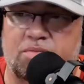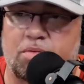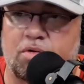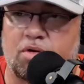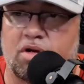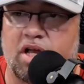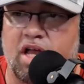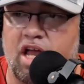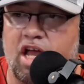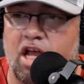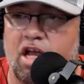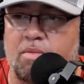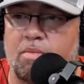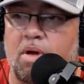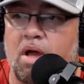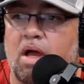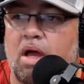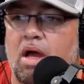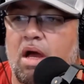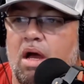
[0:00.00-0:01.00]
per game.
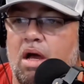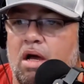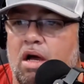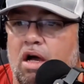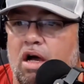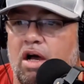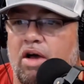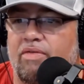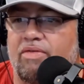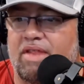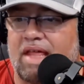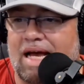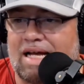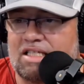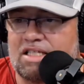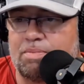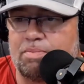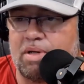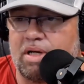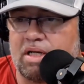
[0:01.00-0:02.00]
Uh,
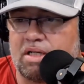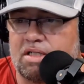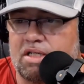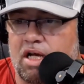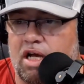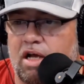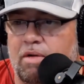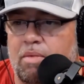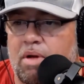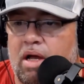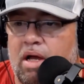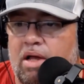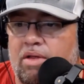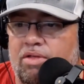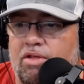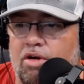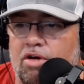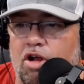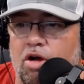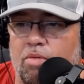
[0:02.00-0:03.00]
that's big time.
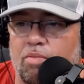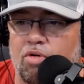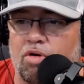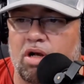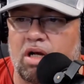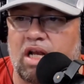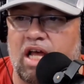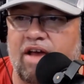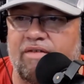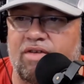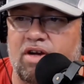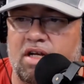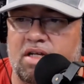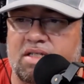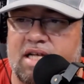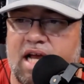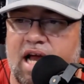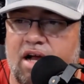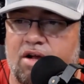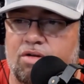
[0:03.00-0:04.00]
They're number 11 in
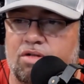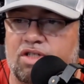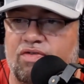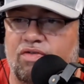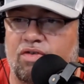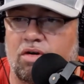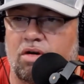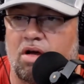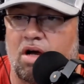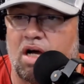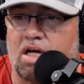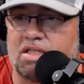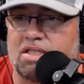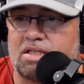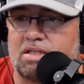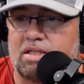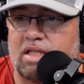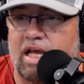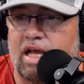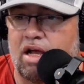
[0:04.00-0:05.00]
tackles for
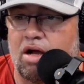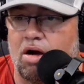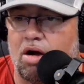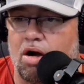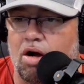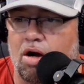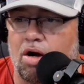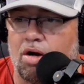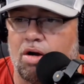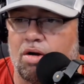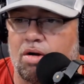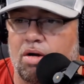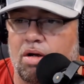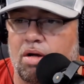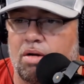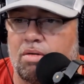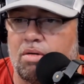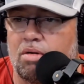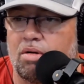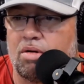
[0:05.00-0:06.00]
loss. They are
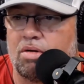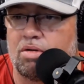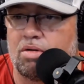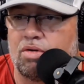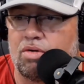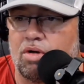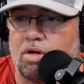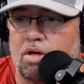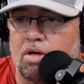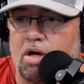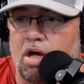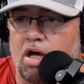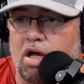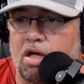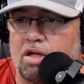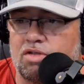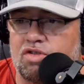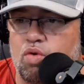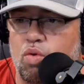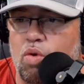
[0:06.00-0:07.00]

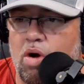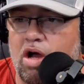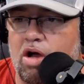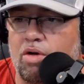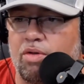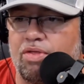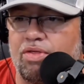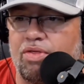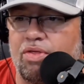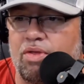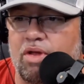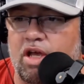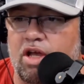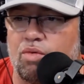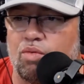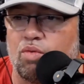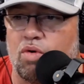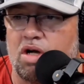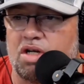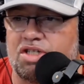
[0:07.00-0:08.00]
uh, 12th
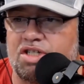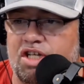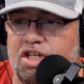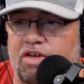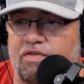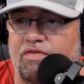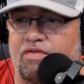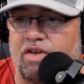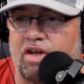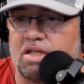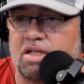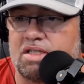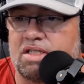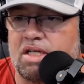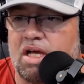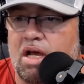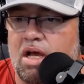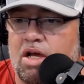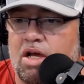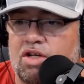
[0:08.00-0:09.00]
in rush defense,
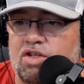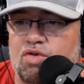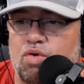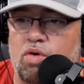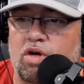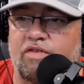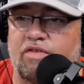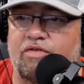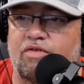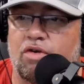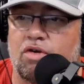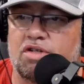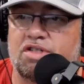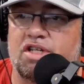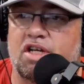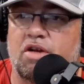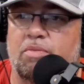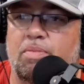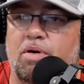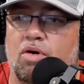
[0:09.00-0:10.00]
21st
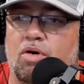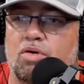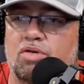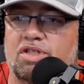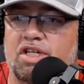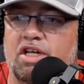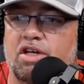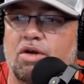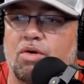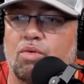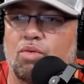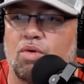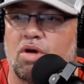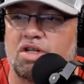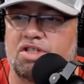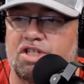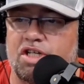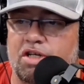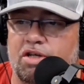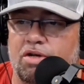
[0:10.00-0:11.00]
in opposing
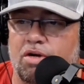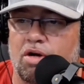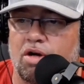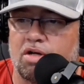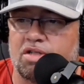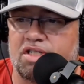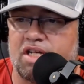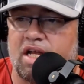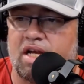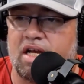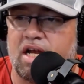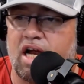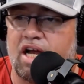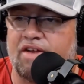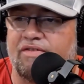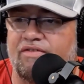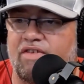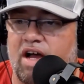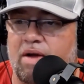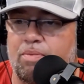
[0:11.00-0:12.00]
rushing yards at
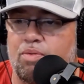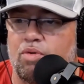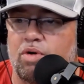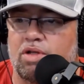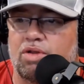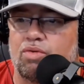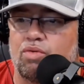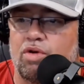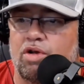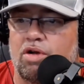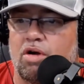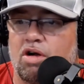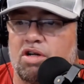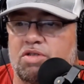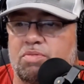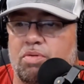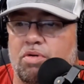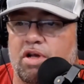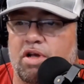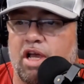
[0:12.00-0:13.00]
95.3 yards
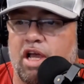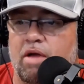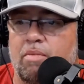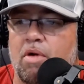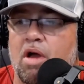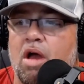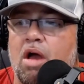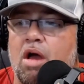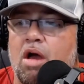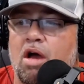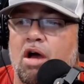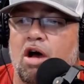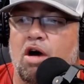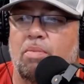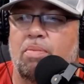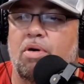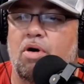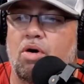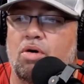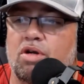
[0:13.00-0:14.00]
per game.
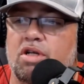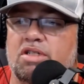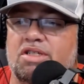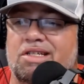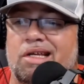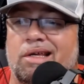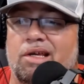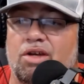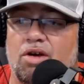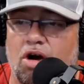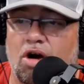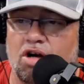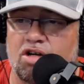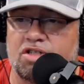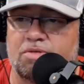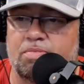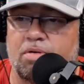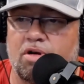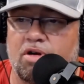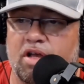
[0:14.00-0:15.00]
Opponents'
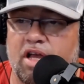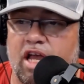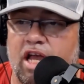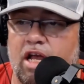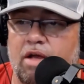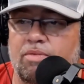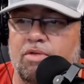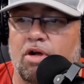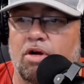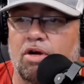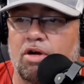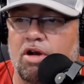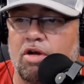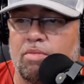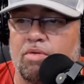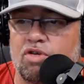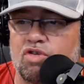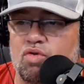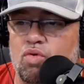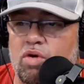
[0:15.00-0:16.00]
yards per game, they're
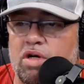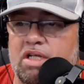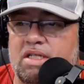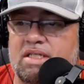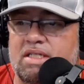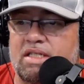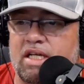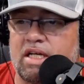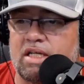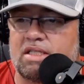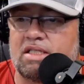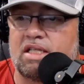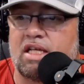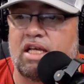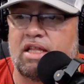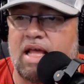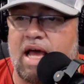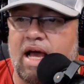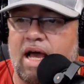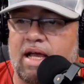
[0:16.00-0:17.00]
number 26th
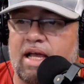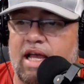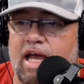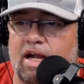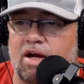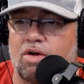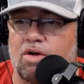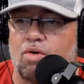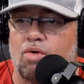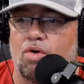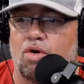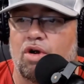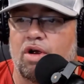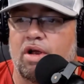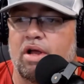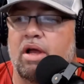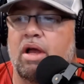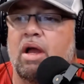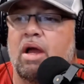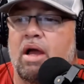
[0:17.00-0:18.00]
in that
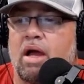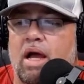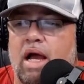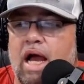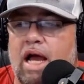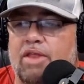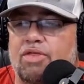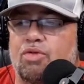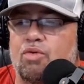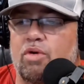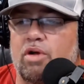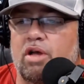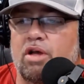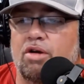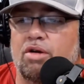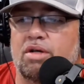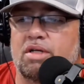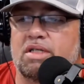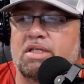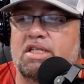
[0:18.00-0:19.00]
category at
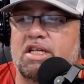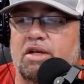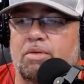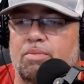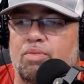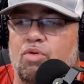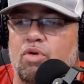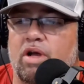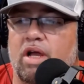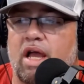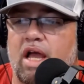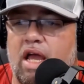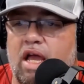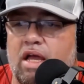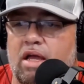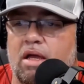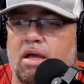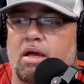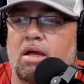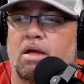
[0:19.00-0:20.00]

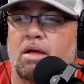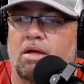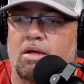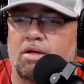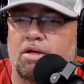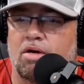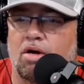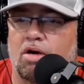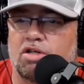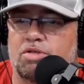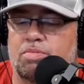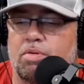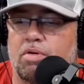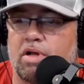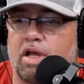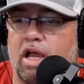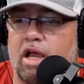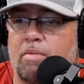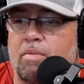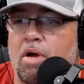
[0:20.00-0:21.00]
310.8 yards per
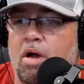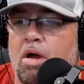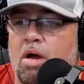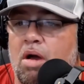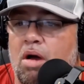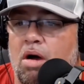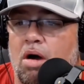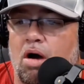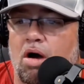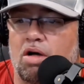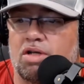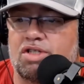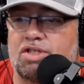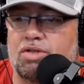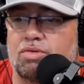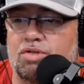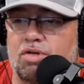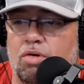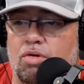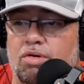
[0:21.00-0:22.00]
game.
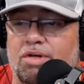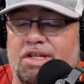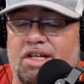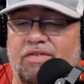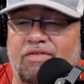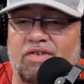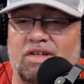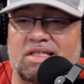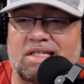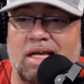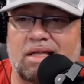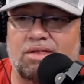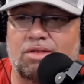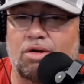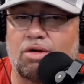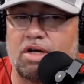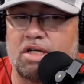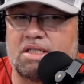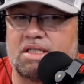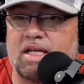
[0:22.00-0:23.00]
Also, total defense at
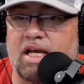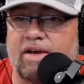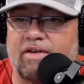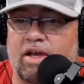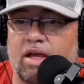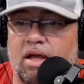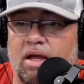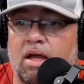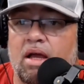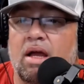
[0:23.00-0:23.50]
32nd